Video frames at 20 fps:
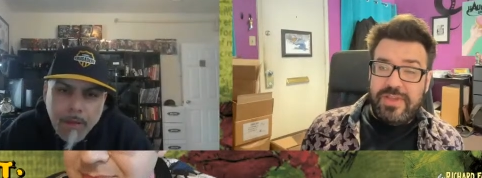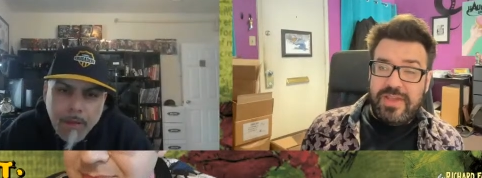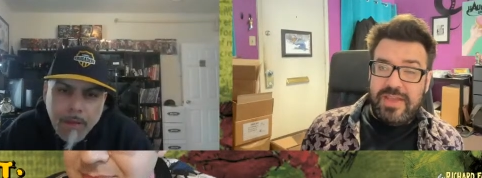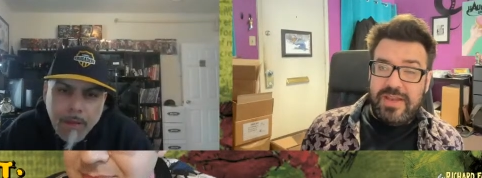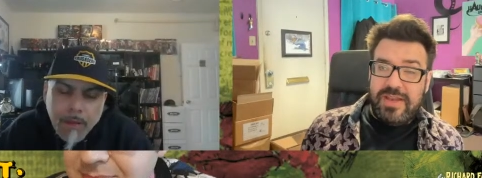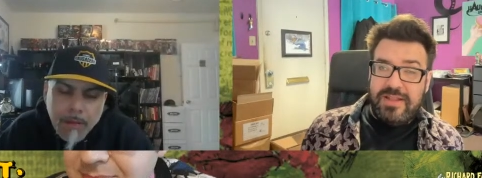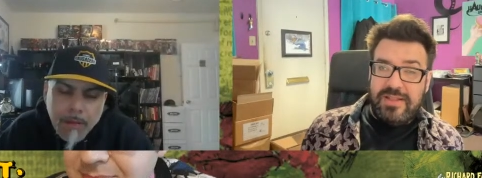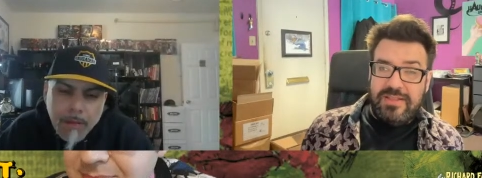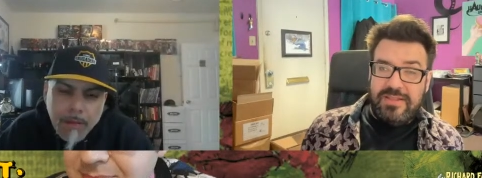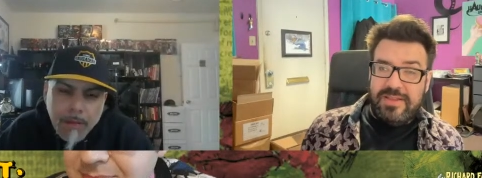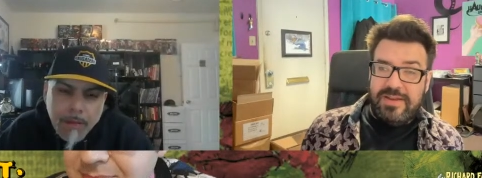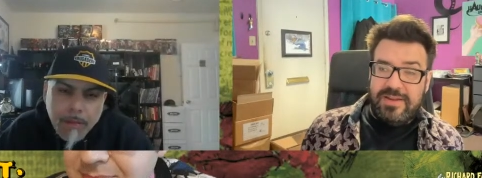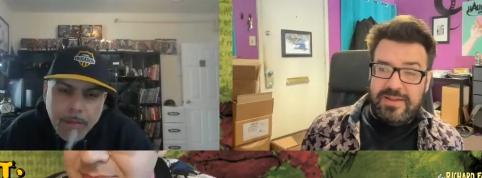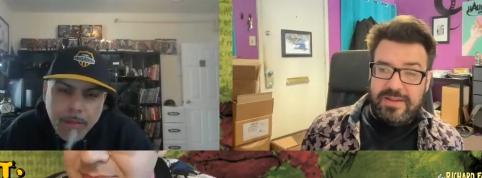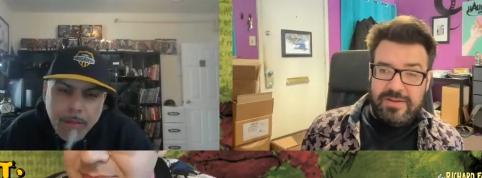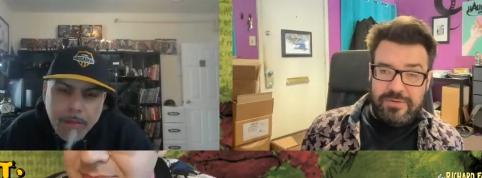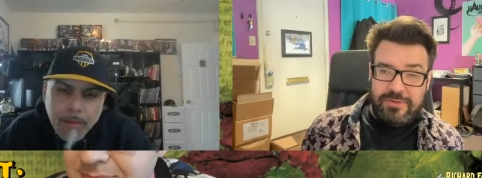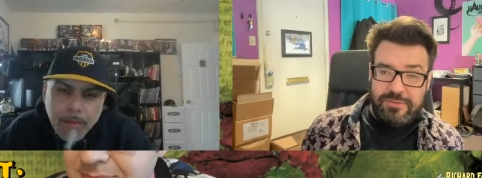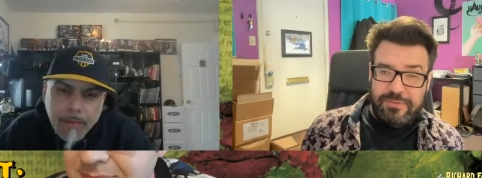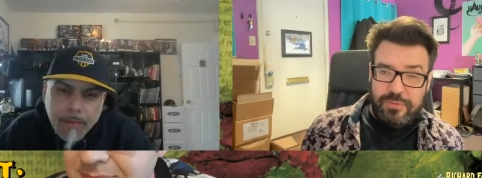Speaker 1: in a little
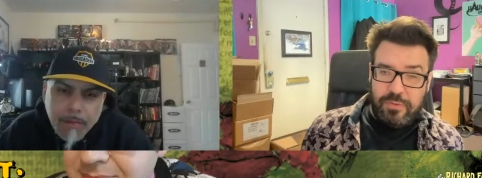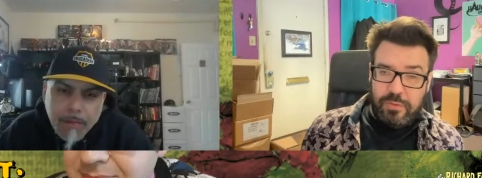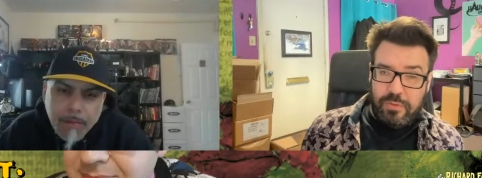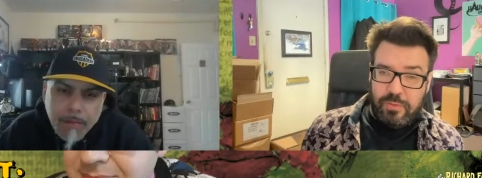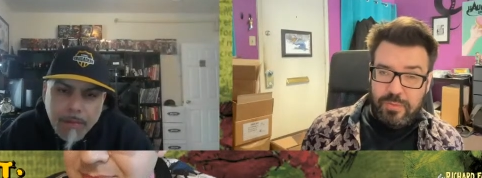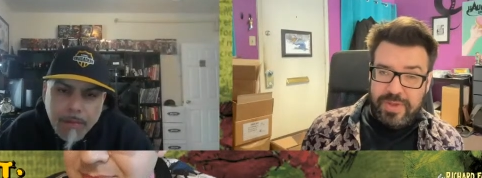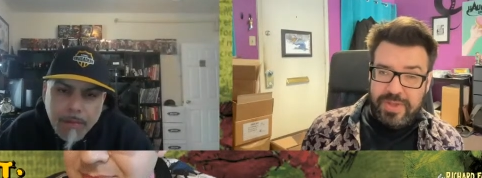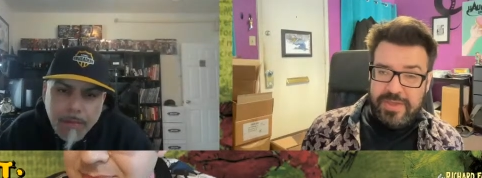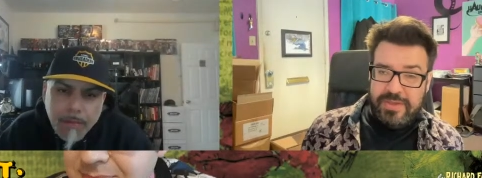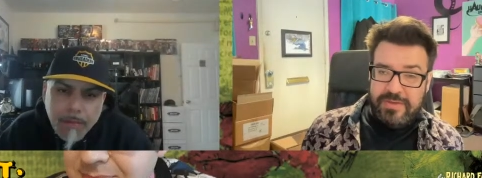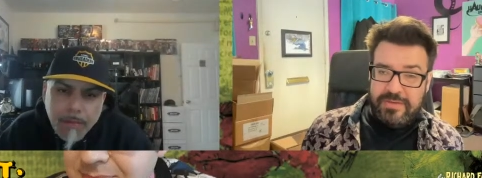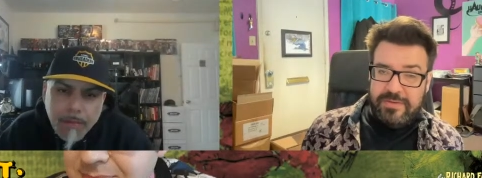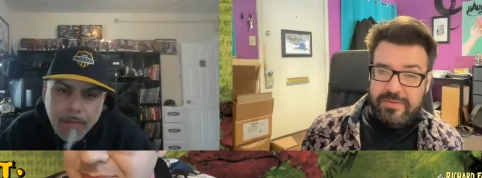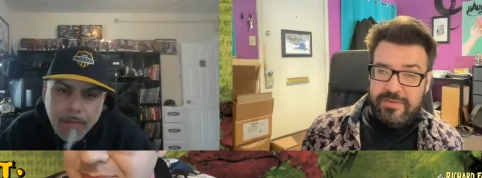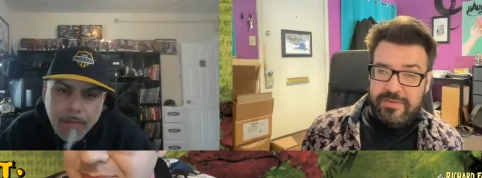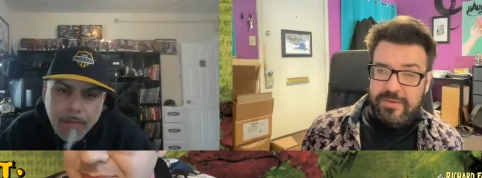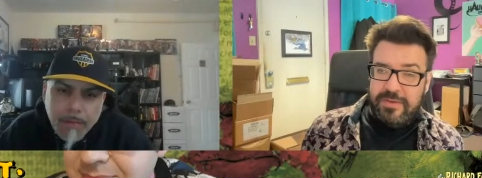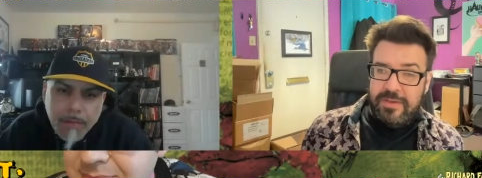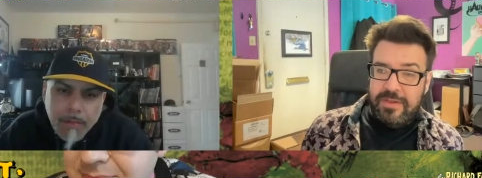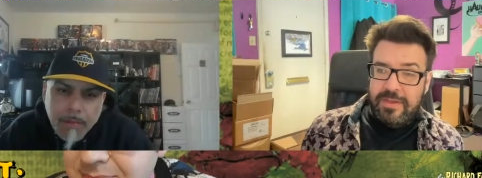under four
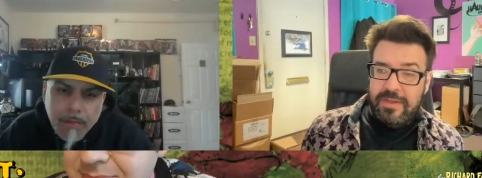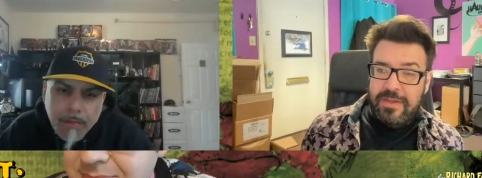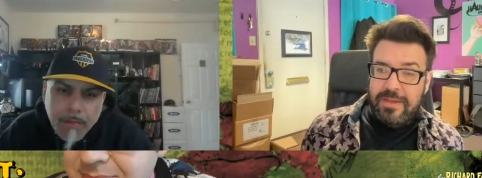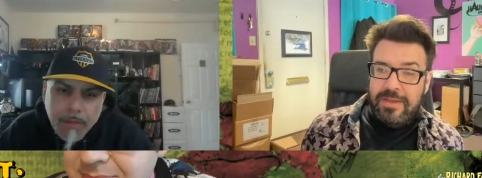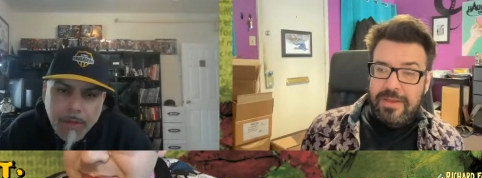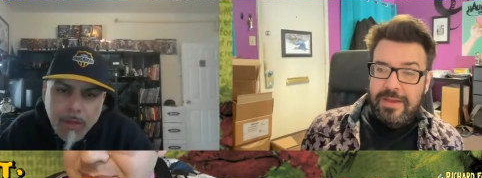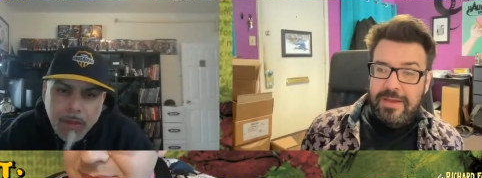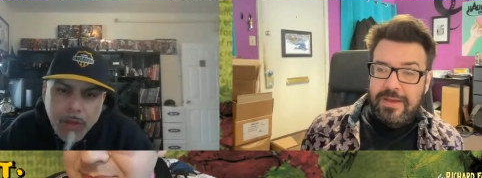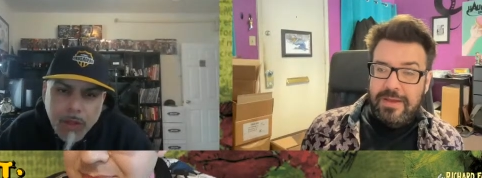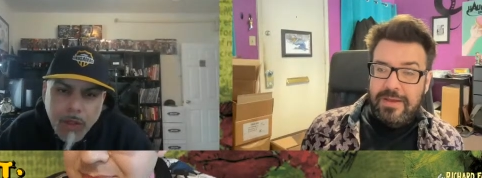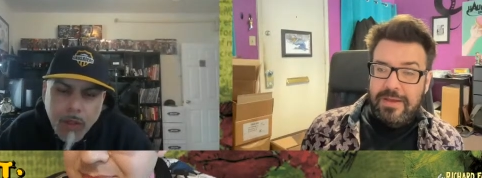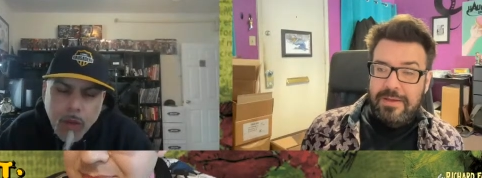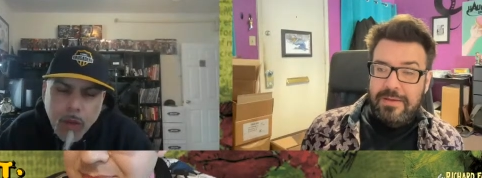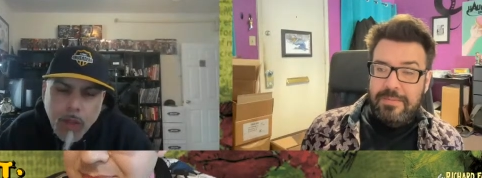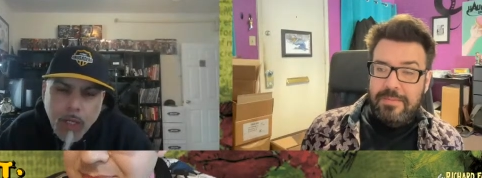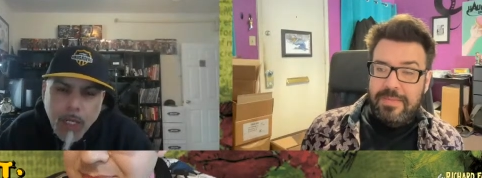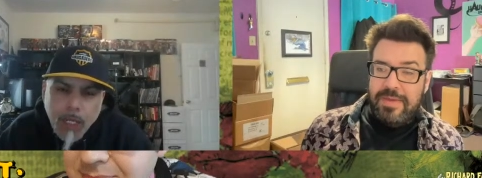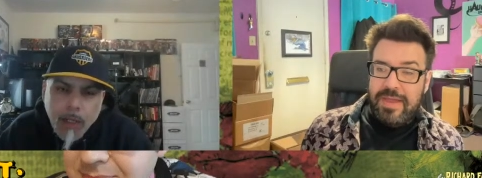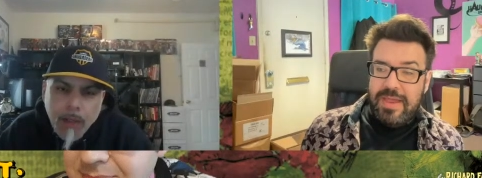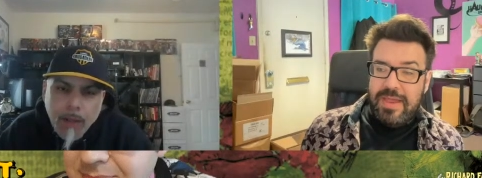weeks.
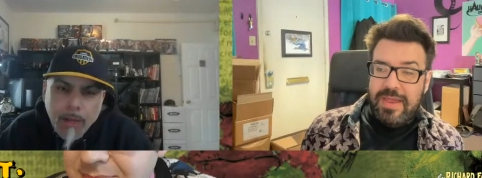Um, oh.